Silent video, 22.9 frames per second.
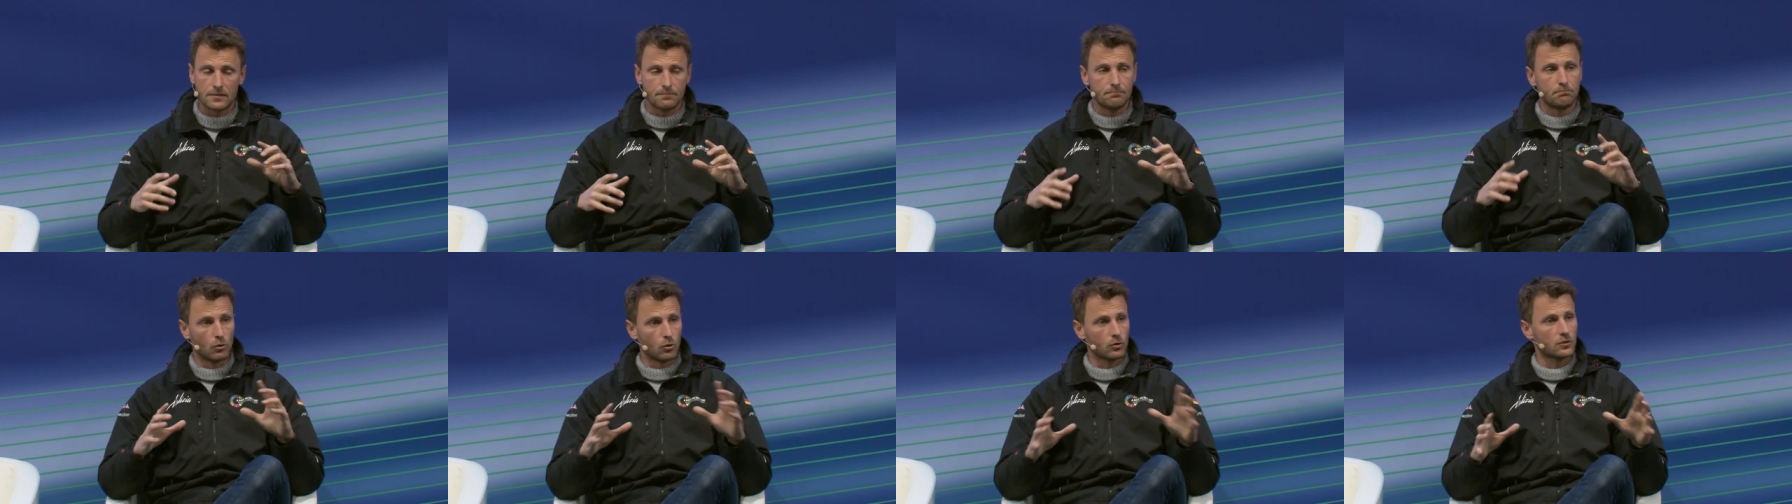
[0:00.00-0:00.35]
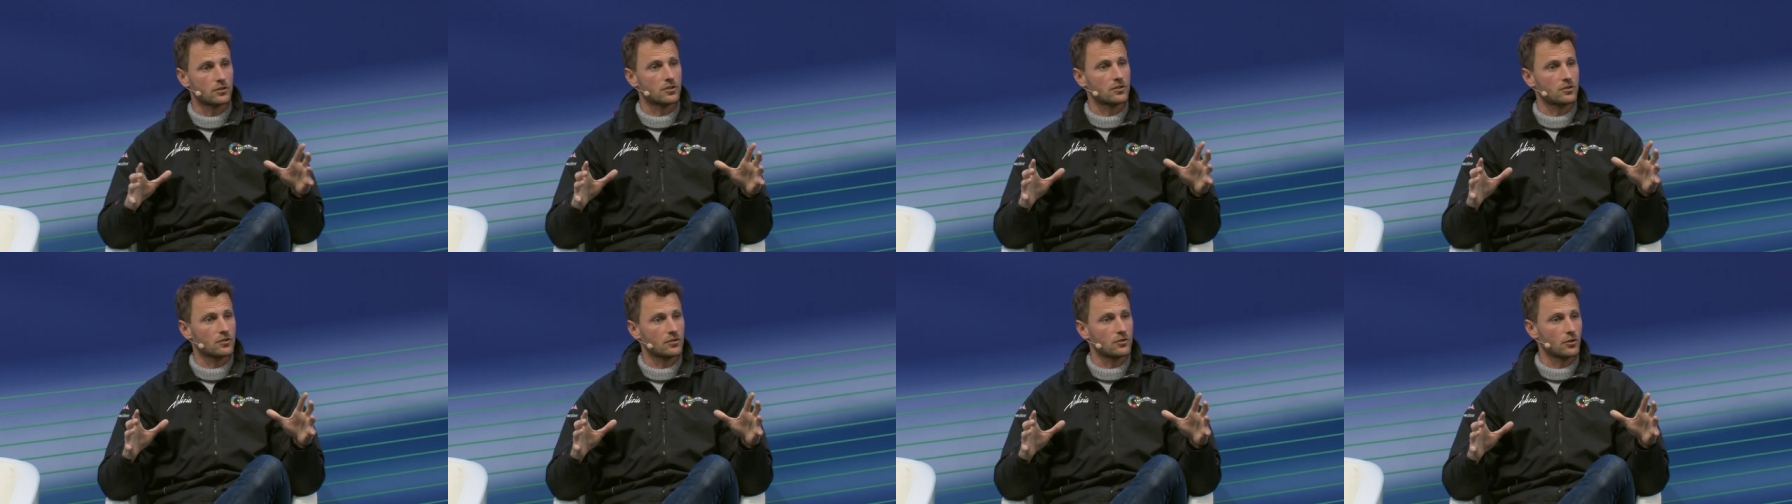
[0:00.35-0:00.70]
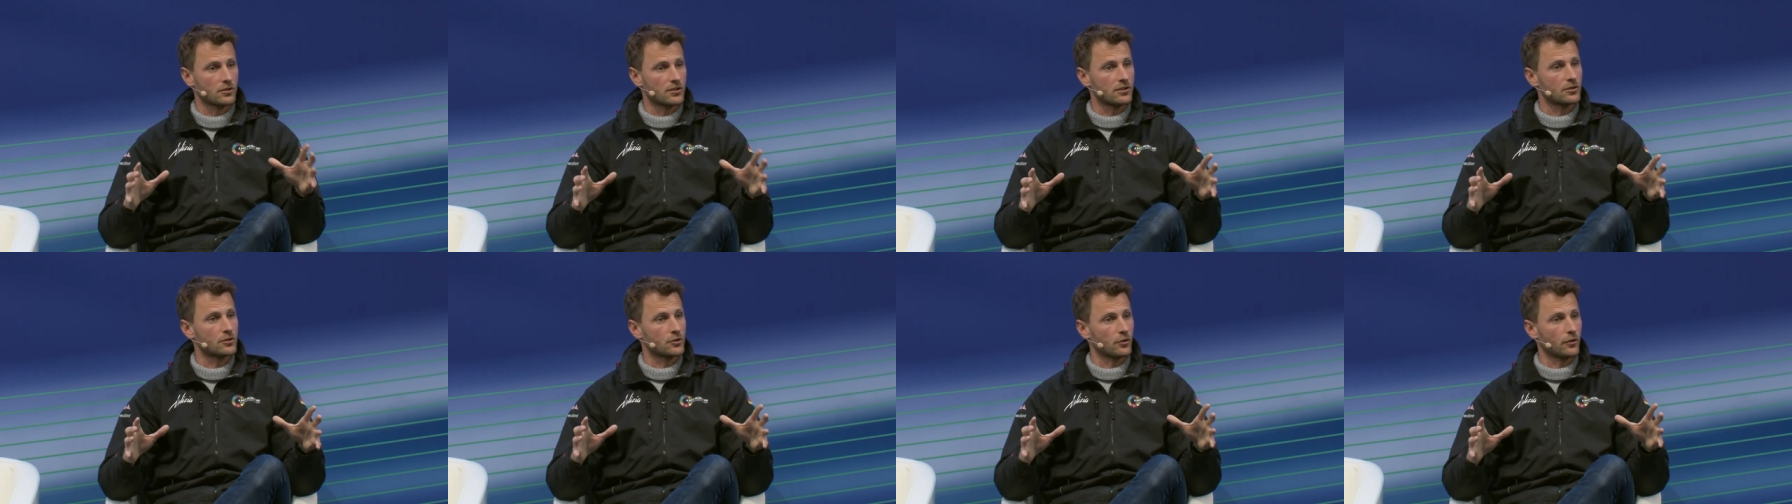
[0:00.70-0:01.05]
boot
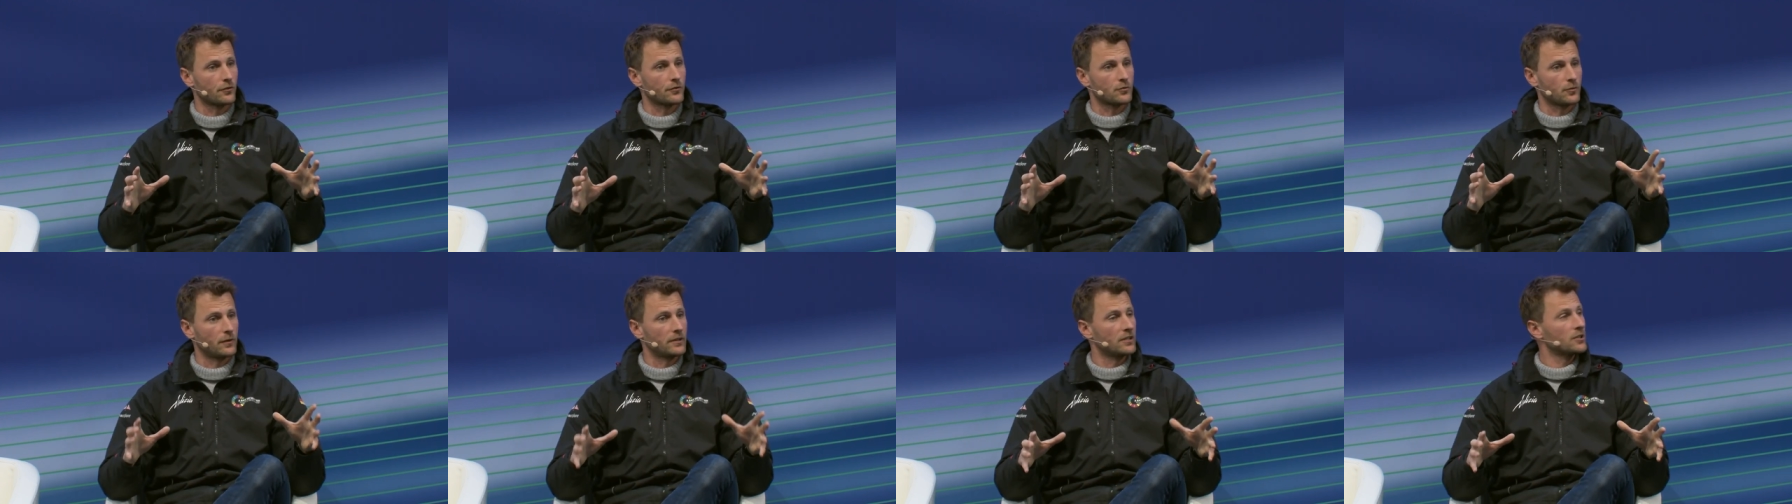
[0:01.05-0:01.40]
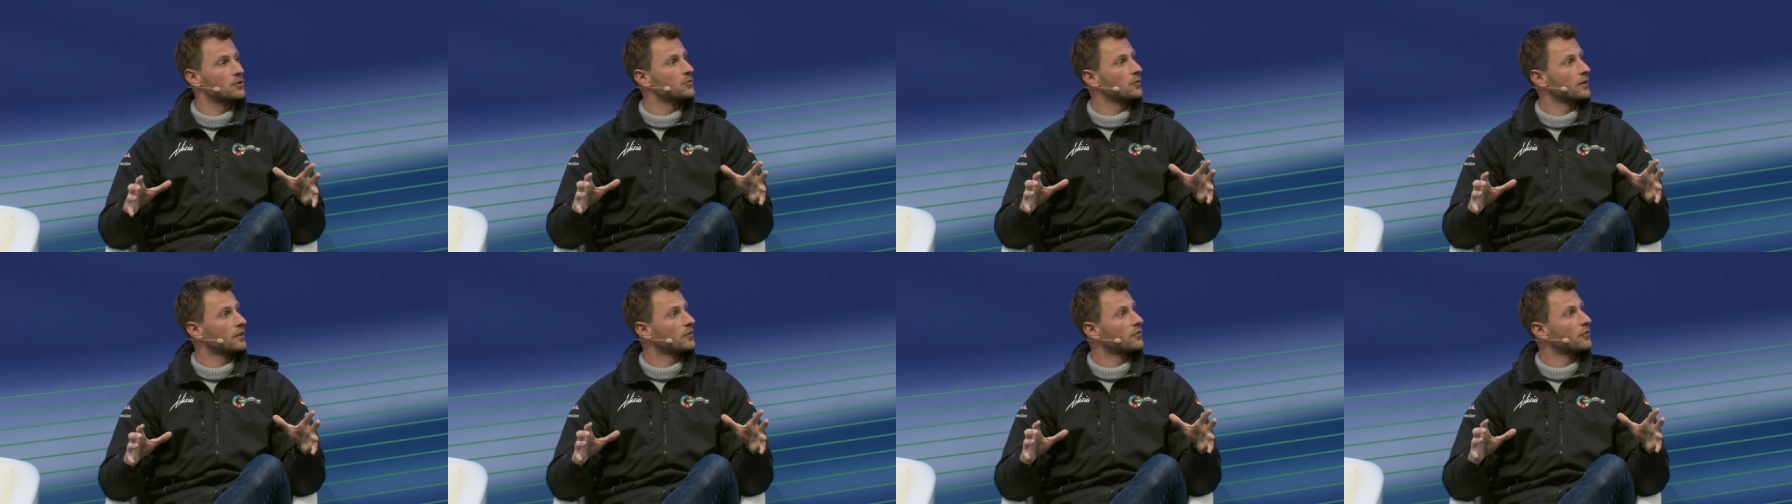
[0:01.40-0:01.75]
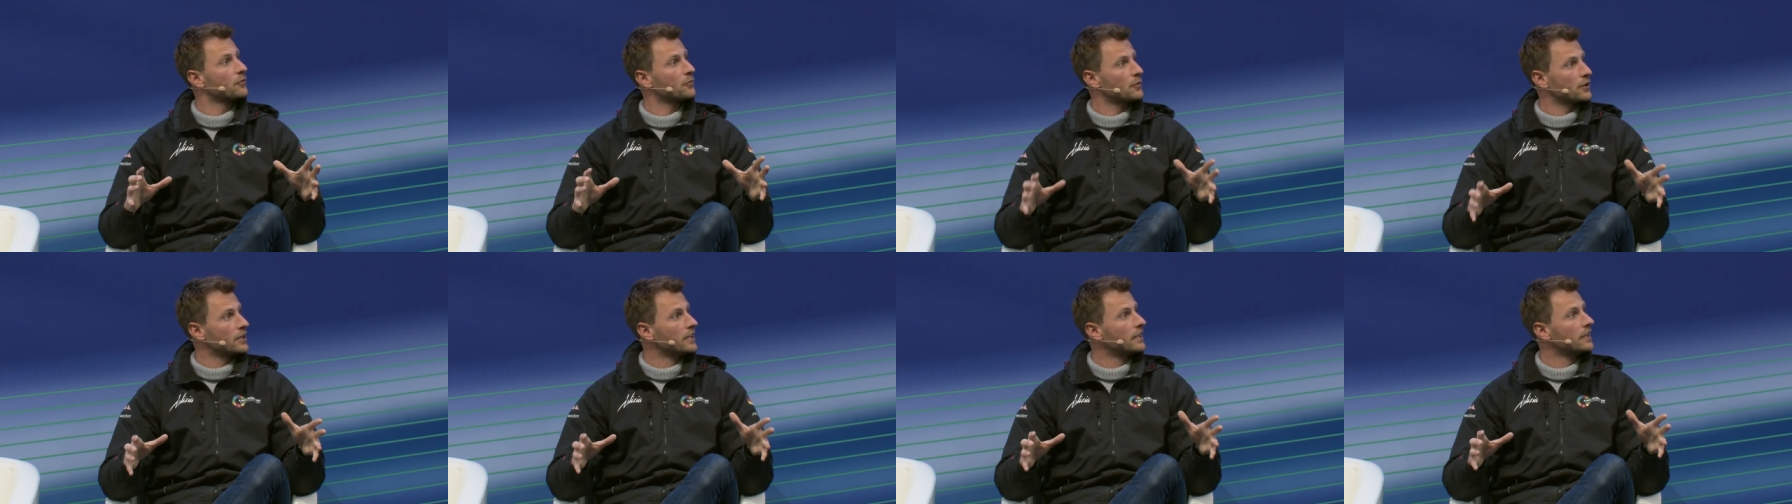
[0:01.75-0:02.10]
Düsseldorf
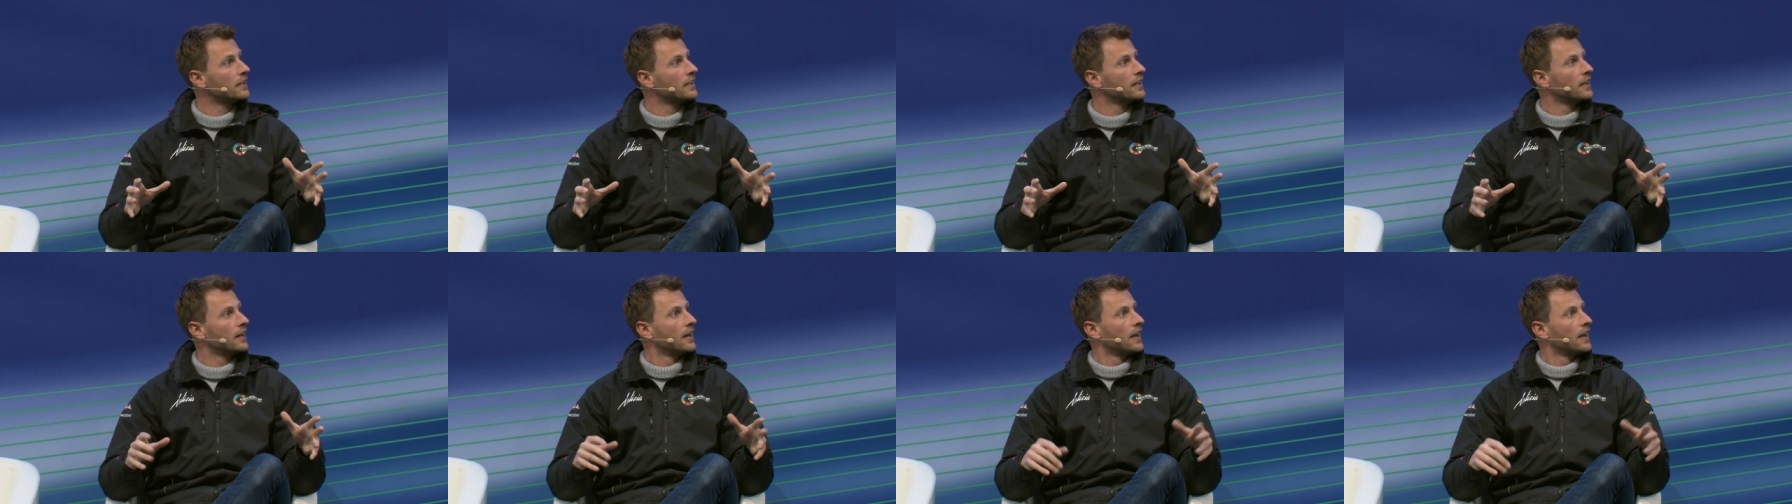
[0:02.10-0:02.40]
2023.